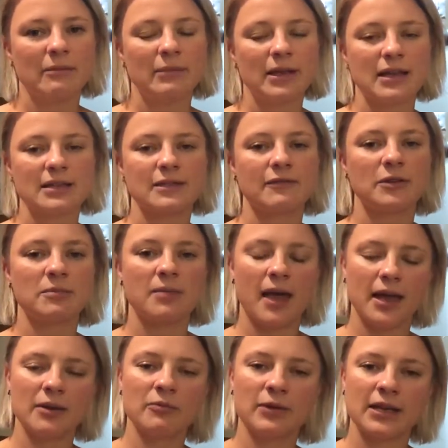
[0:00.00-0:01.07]
because if you
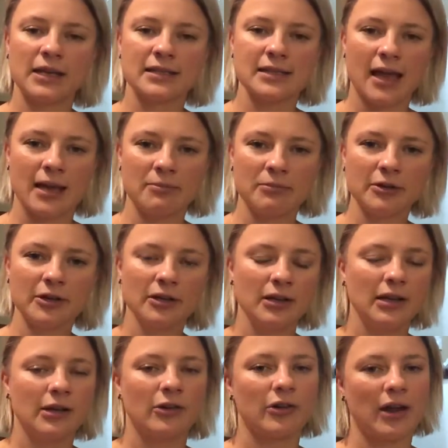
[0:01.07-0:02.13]
pet him when he's hyper
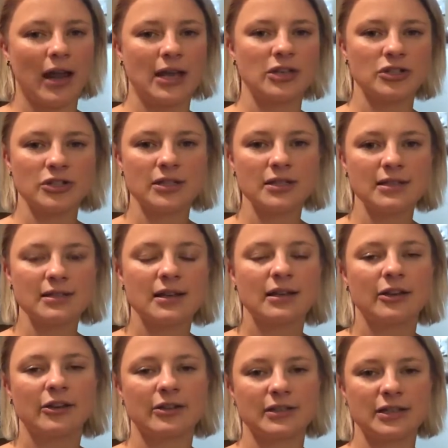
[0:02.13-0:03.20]
or anxious,
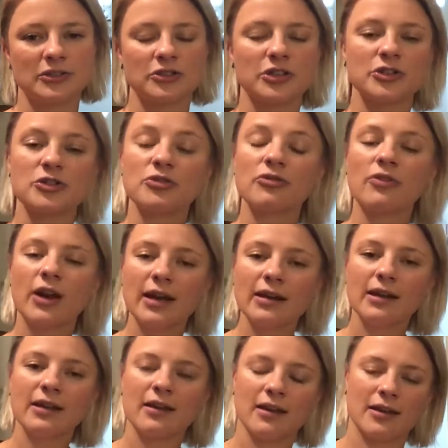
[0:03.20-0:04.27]
you're essentially
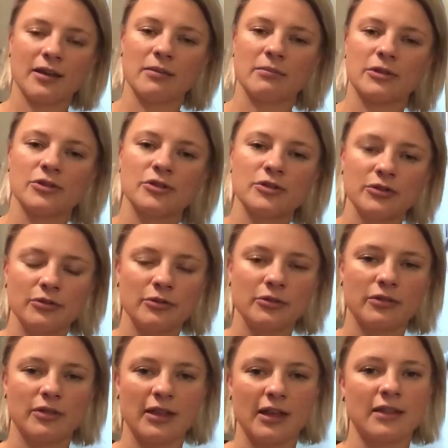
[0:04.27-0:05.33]
training him
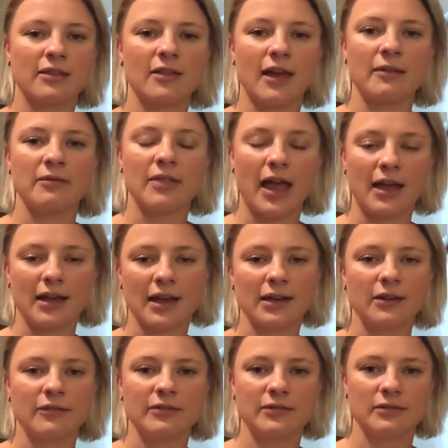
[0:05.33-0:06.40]
to think that that
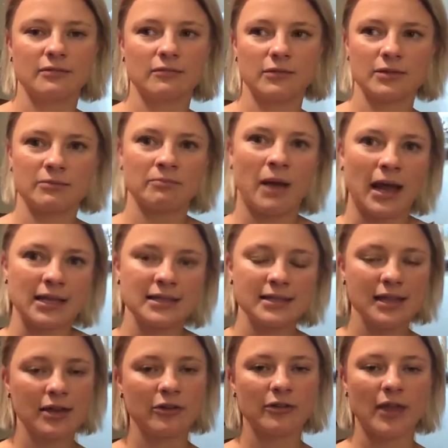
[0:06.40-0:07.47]
kind of
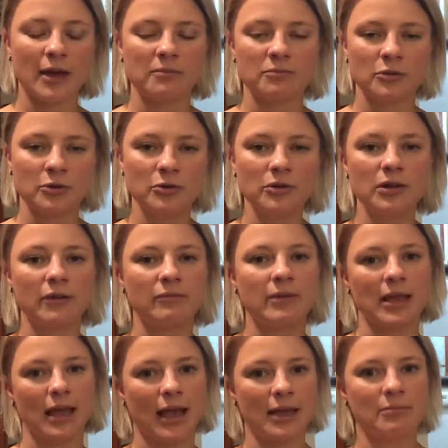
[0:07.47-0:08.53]
mindset or that mood of
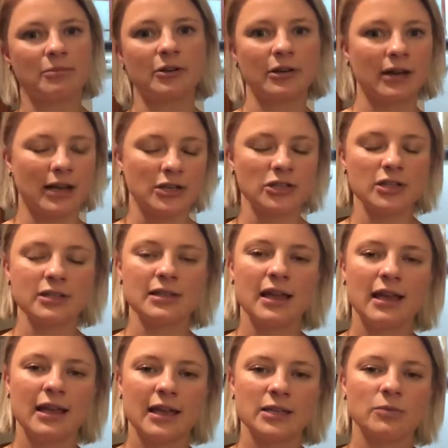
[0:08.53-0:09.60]
being hyper and anxious
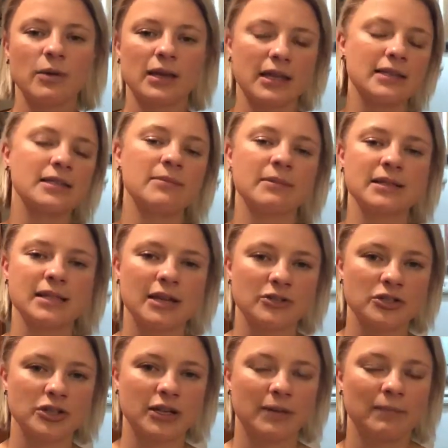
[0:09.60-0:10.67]
is what gets him
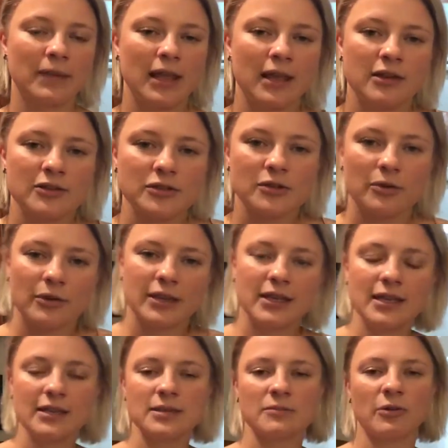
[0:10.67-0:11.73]
attention. So
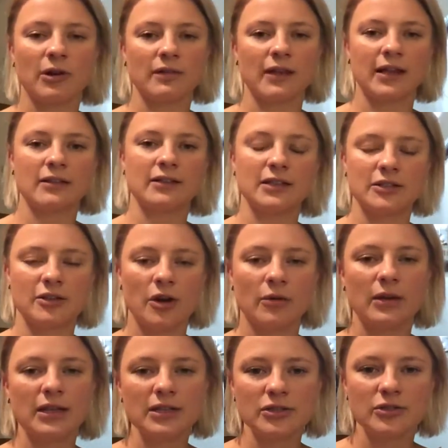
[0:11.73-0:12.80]
he is more likely to go
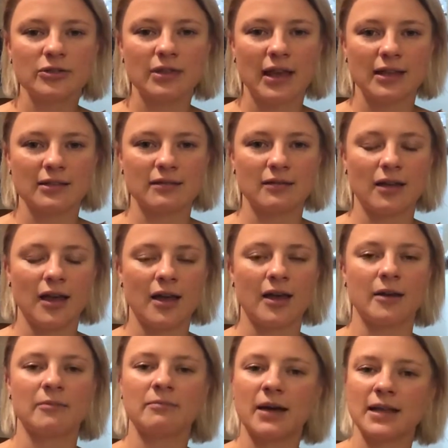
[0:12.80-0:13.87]
into that
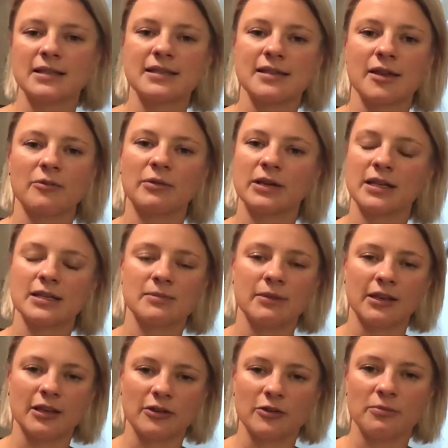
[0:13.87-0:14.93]
uh, mindset when he's
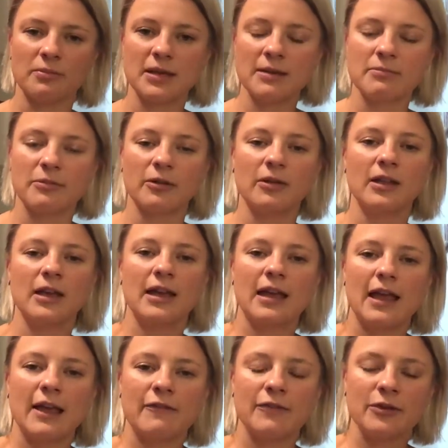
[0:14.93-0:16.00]
meeting new people.
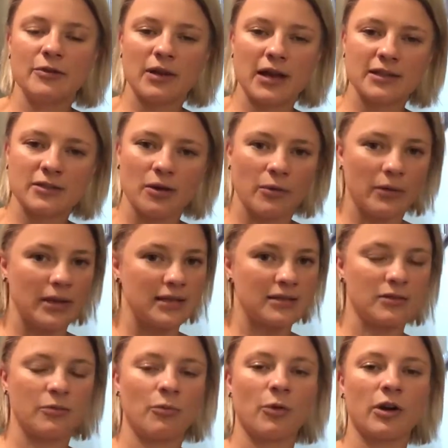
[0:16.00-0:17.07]
If you guys
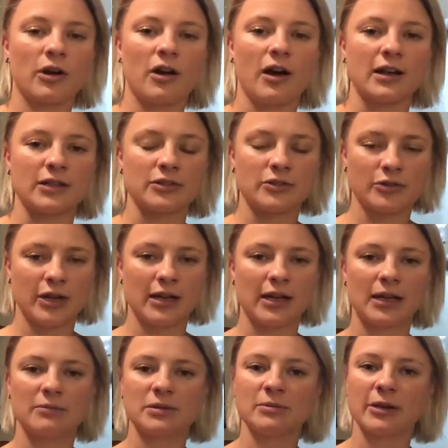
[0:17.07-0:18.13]
always work on
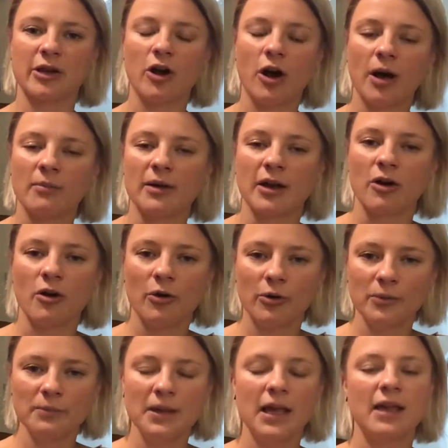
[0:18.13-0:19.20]
training him to be calm at
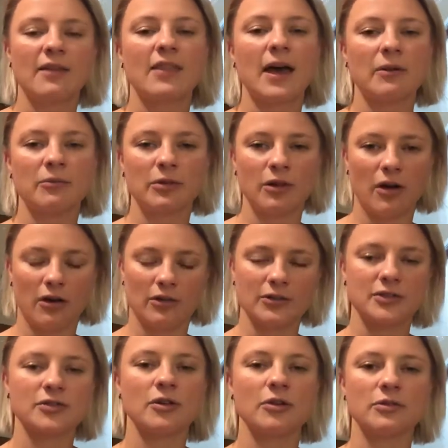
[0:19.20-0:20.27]
home, that will
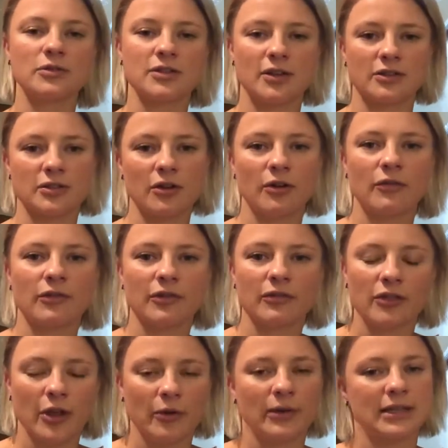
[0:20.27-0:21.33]
also start to
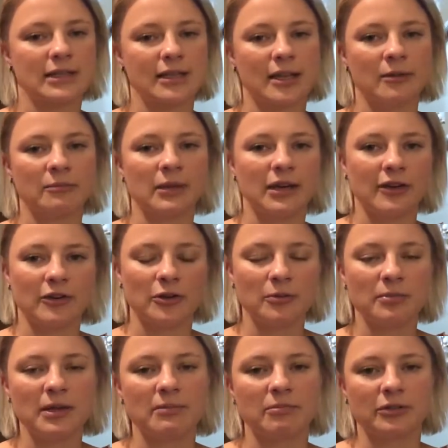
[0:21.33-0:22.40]
overflow into him meeting new
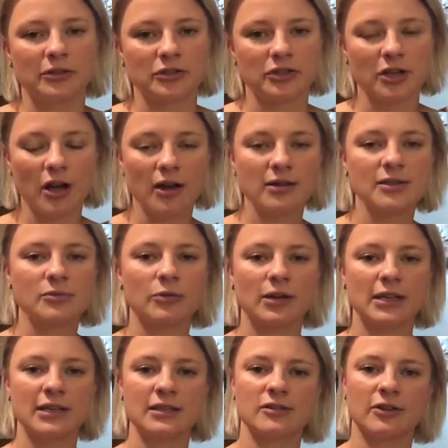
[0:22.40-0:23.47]
people and dogs, where
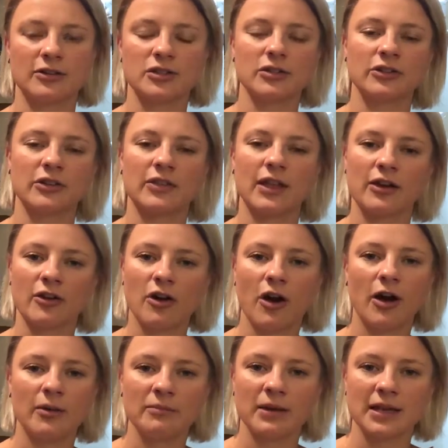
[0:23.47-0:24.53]
he's starting to learn that a
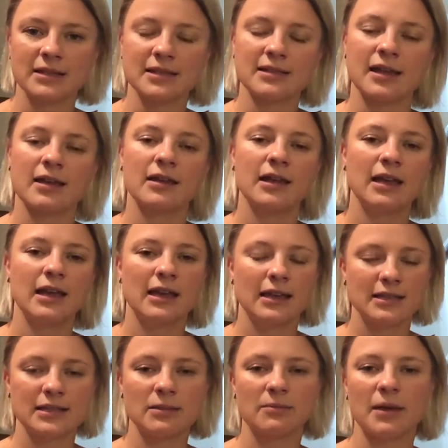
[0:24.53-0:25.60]
calm mindset
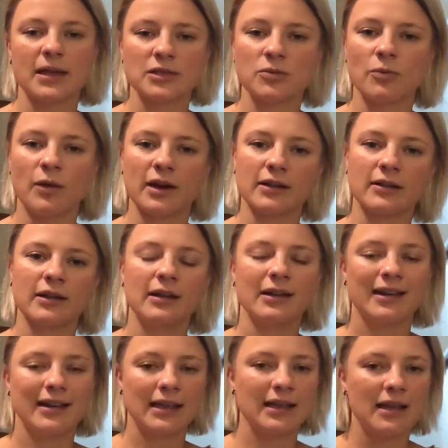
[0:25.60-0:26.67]
is the best one.
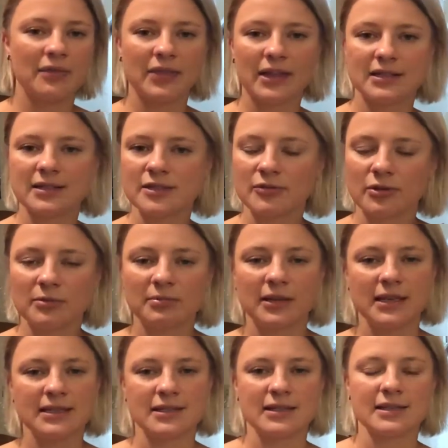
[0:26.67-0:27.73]
And again, that doesn't
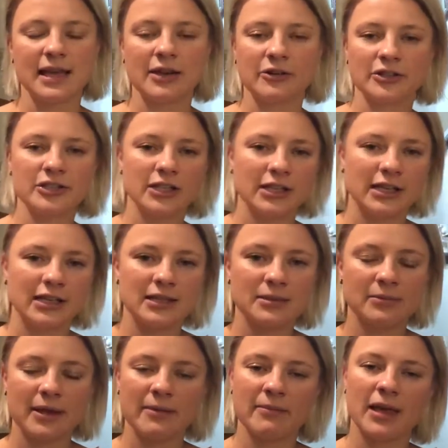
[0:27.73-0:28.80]
replace his energy needs
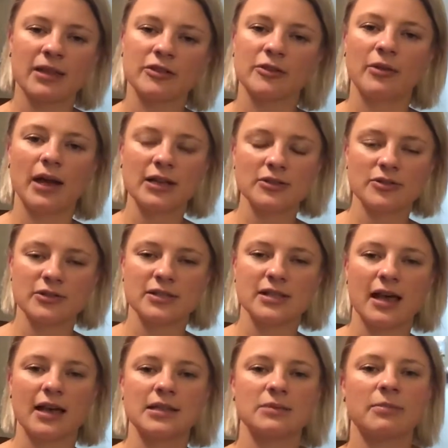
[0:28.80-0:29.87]
being met through
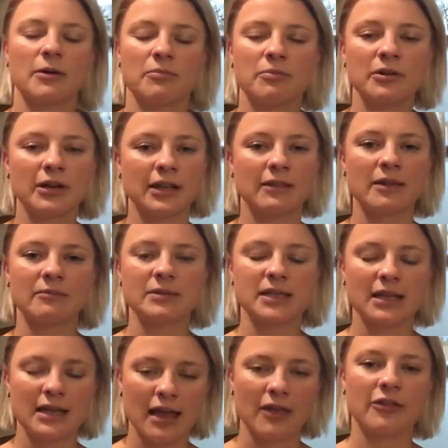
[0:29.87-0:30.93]
exercise, but putting them
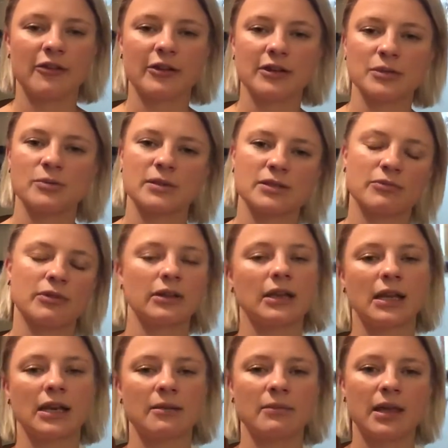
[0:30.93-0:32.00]
together is what's really
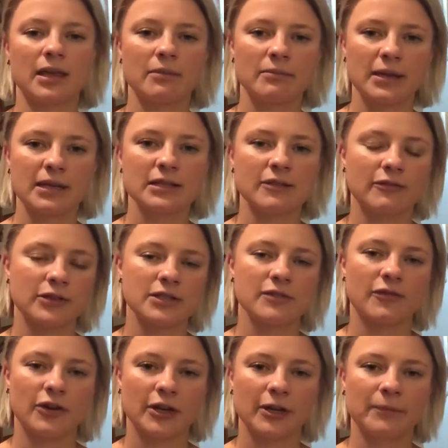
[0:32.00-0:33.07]
going to make a big difference
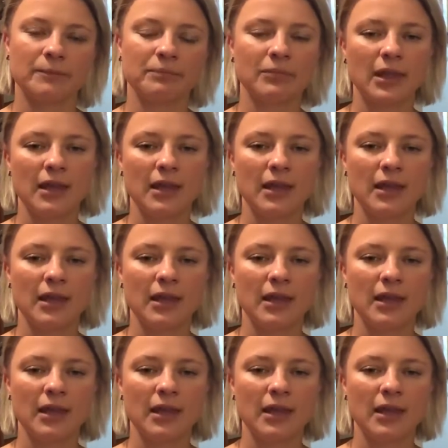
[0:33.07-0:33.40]
for him.